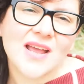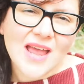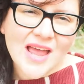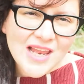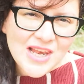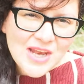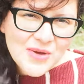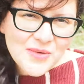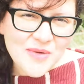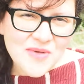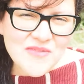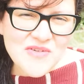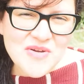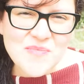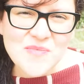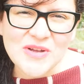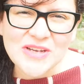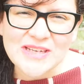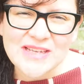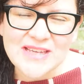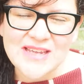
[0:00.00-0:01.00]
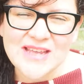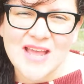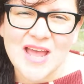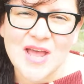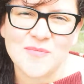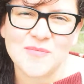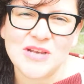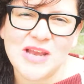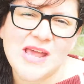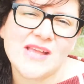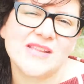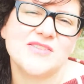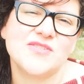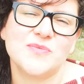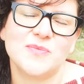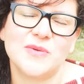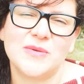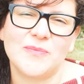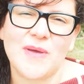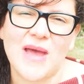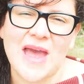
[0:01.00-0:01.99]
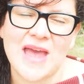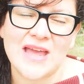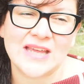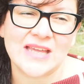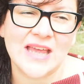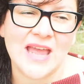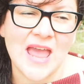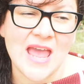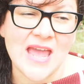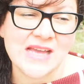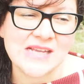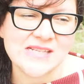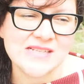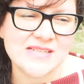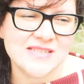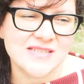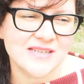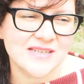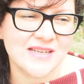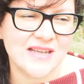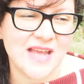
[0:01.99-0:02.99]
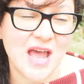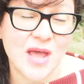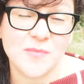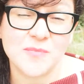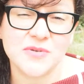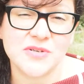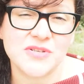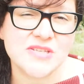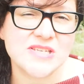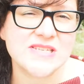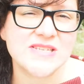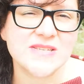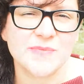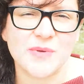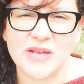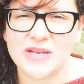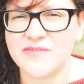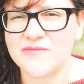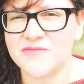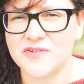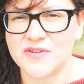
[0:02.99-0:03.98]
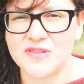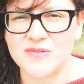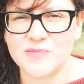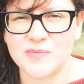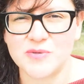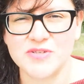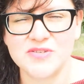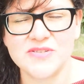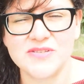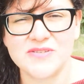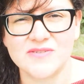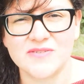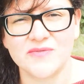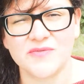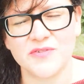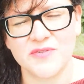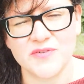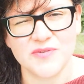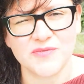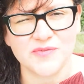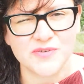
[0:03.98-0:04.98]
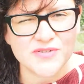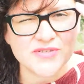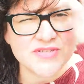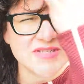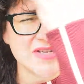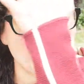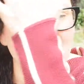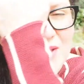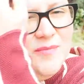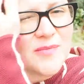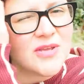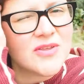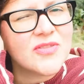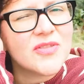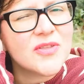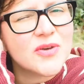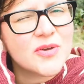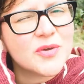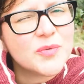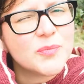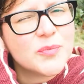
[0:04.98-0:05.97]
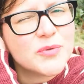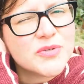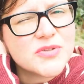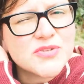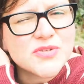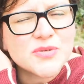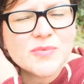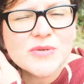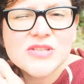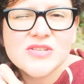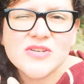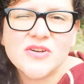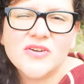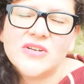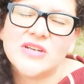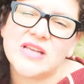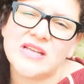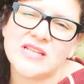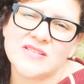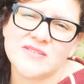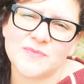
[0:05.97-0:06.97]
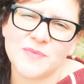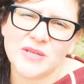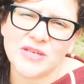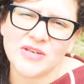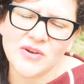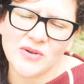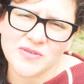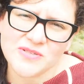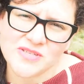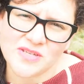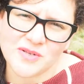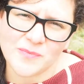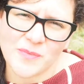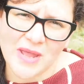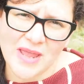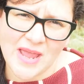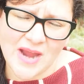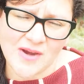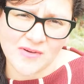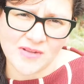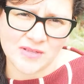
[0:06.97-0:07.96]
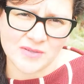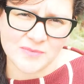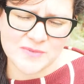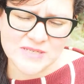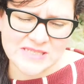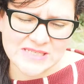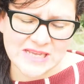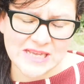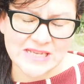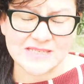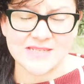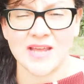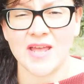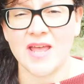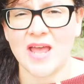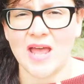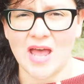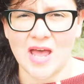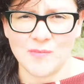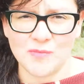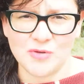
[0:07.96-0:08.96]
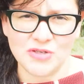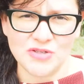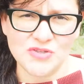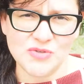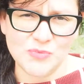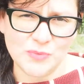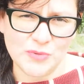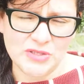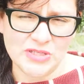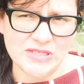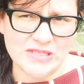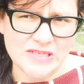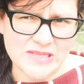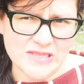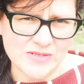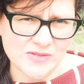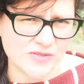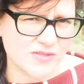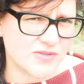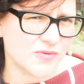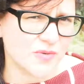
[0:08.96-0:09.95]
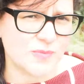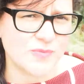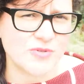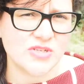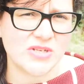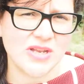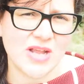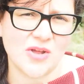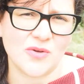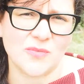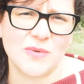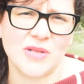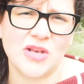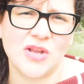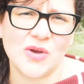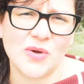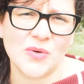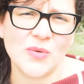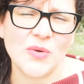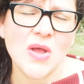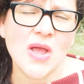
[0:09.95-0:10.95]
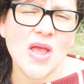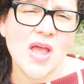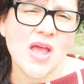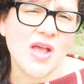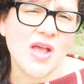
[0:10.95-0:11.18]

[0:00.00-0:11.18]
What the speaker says: Hello everybody, I'm glad to be back, and I'm participating for the first time in the Booktubeathon. It's been hosted by Ariel, Bissett. I'm going to put in the description down below